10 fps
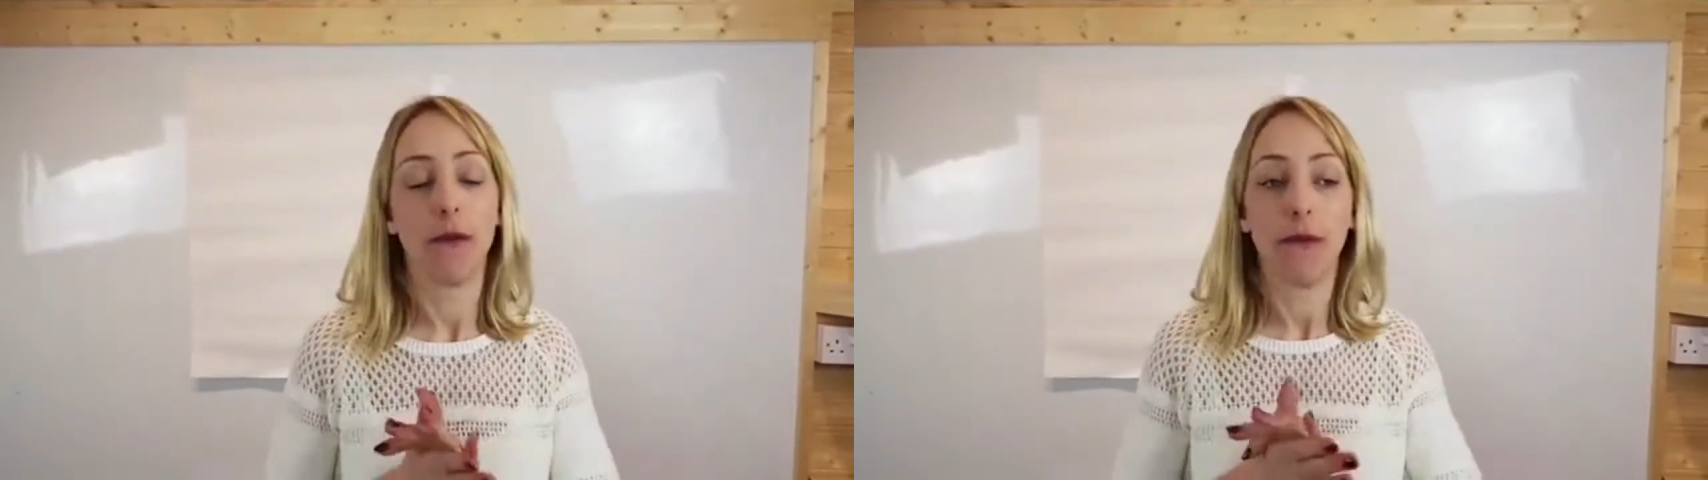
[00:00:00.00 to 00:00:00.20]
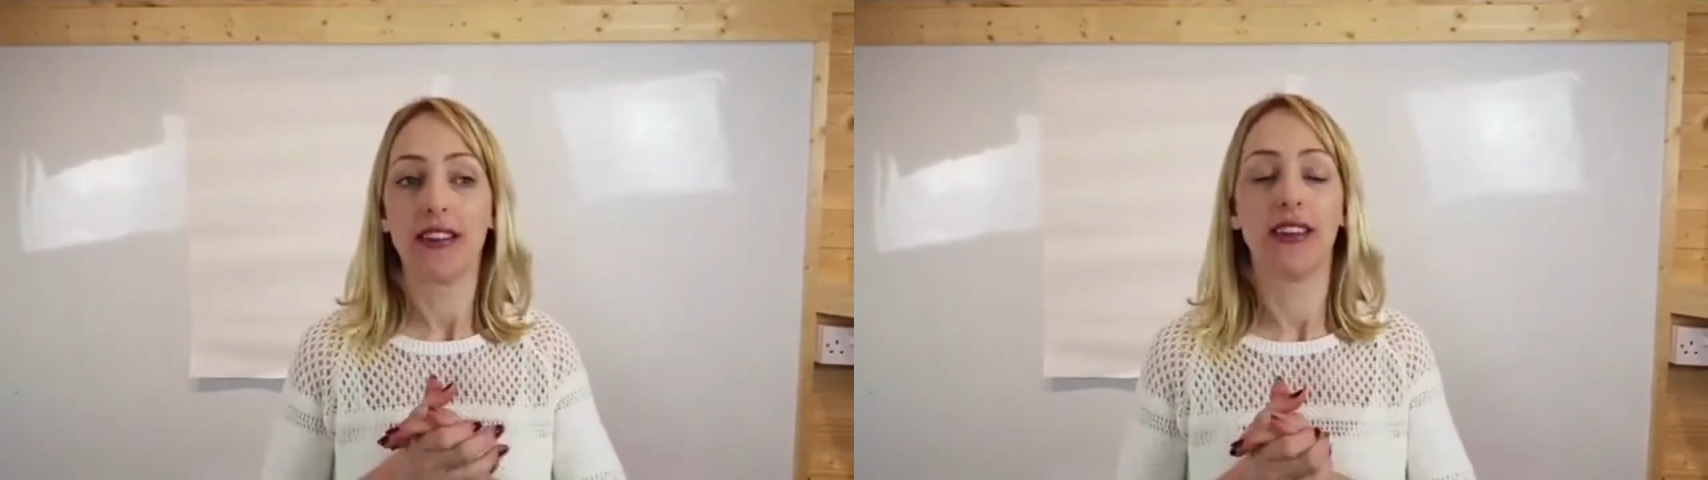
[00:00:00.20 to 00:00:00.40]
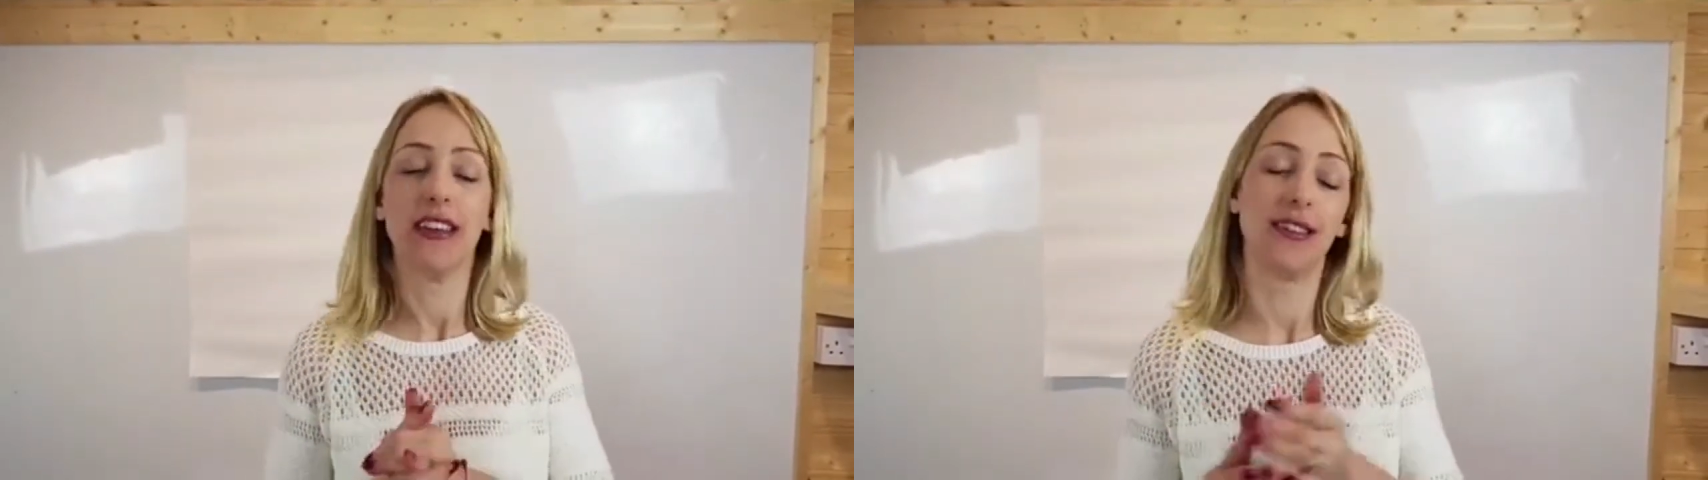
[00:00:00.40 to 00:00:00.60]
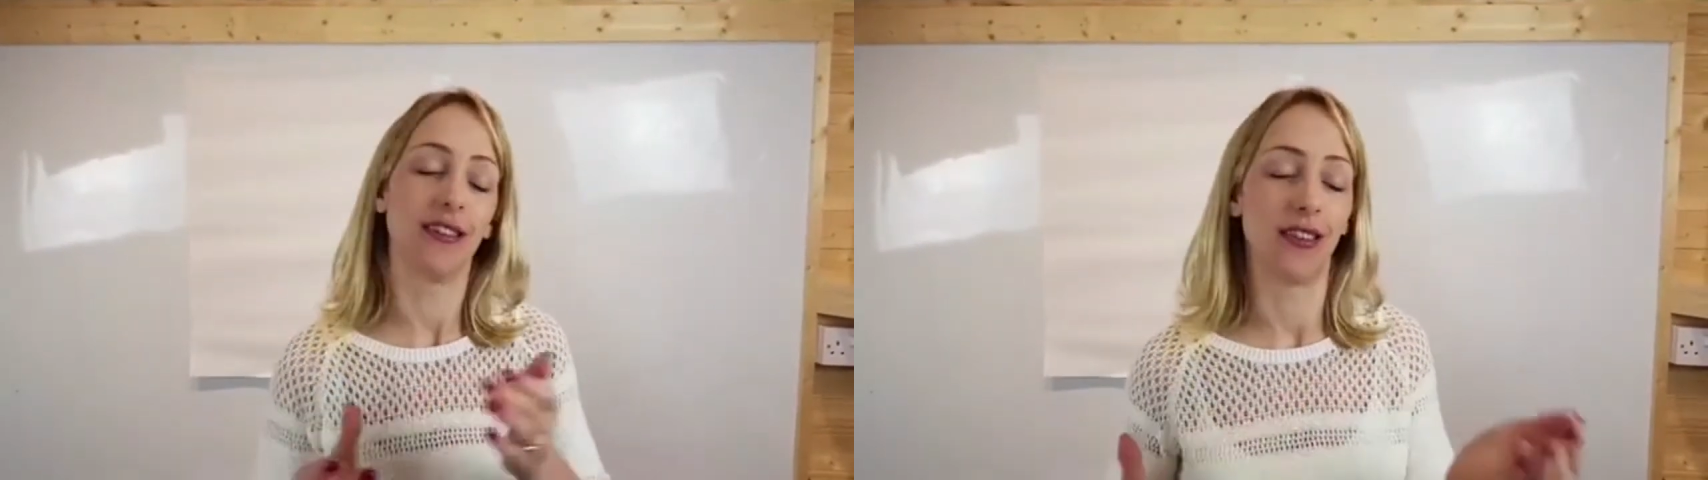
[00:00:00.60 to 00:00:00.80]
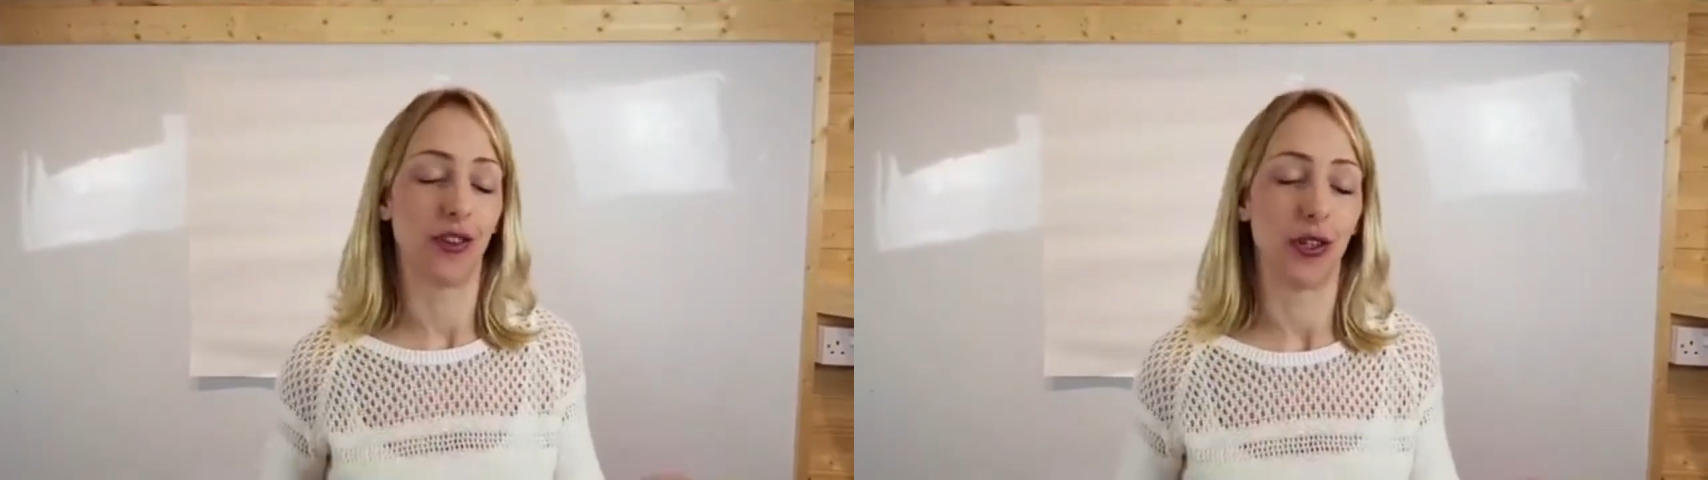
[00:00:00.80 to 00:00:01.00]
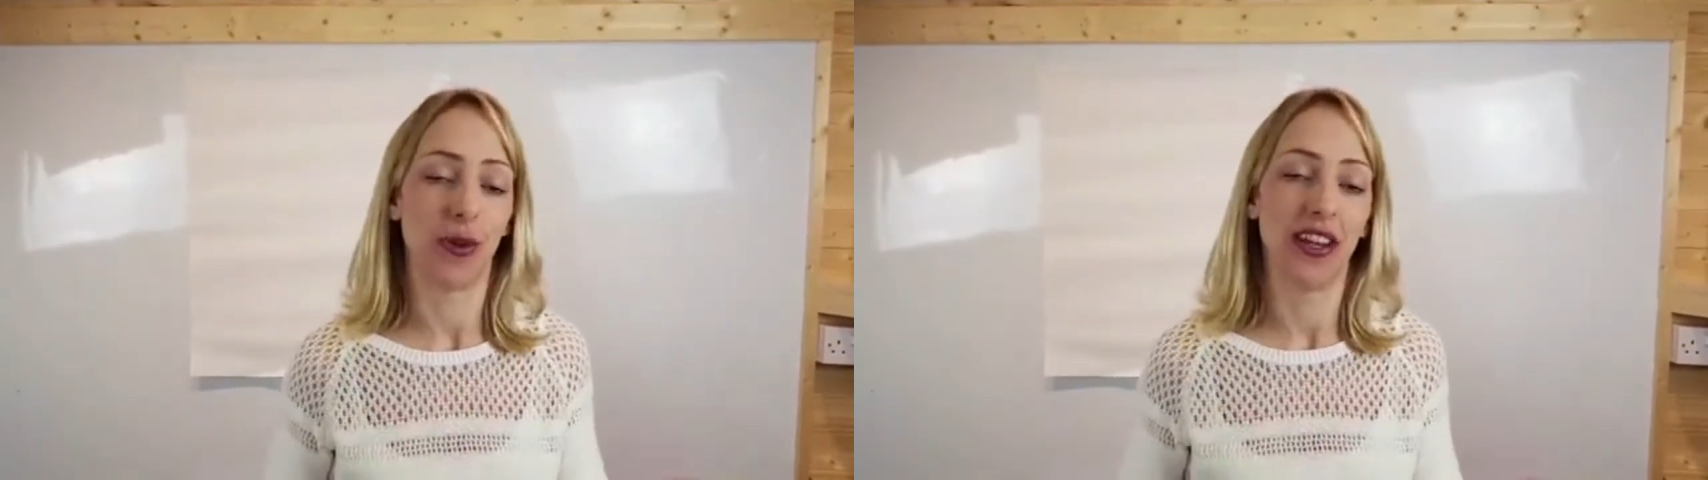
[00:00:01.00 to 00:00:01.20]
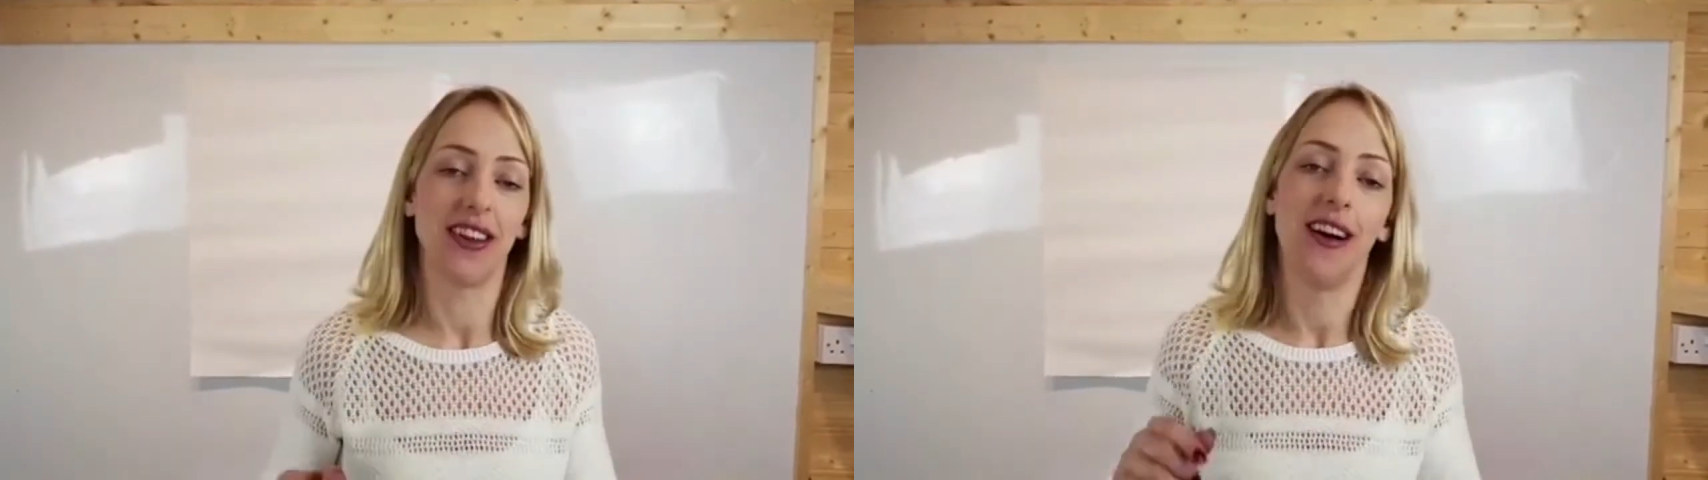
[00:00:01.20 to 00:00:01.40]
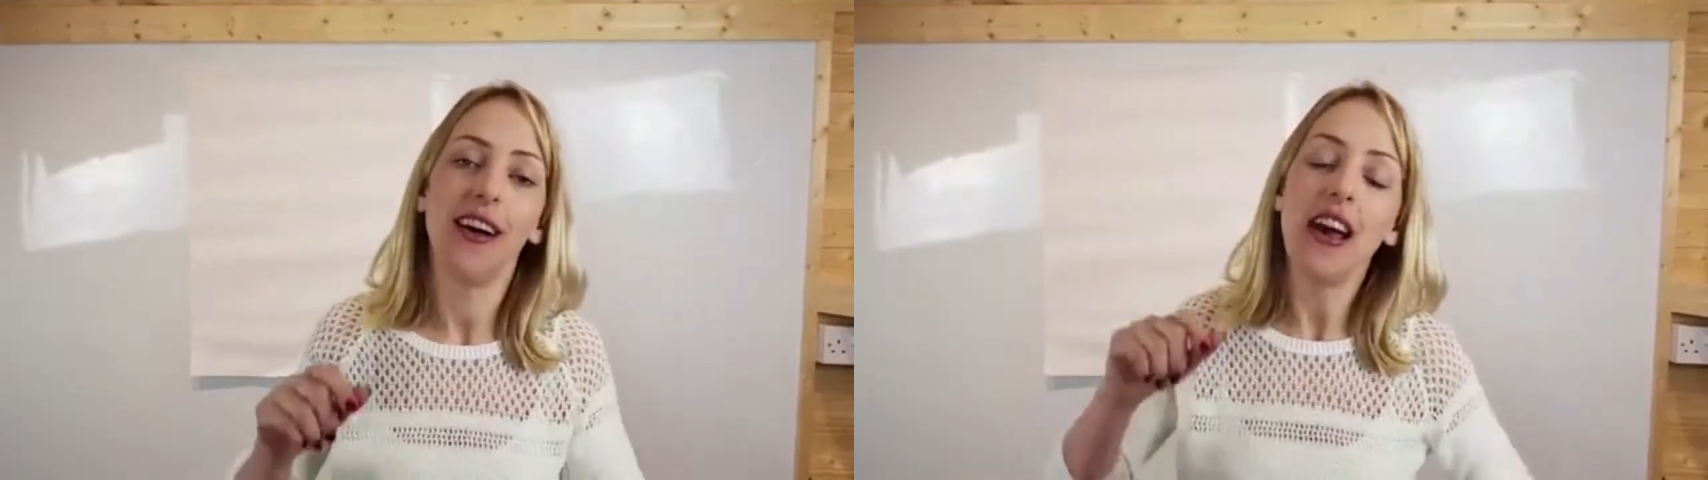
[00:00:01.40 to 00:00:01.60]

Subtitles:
He's such a sweetheart.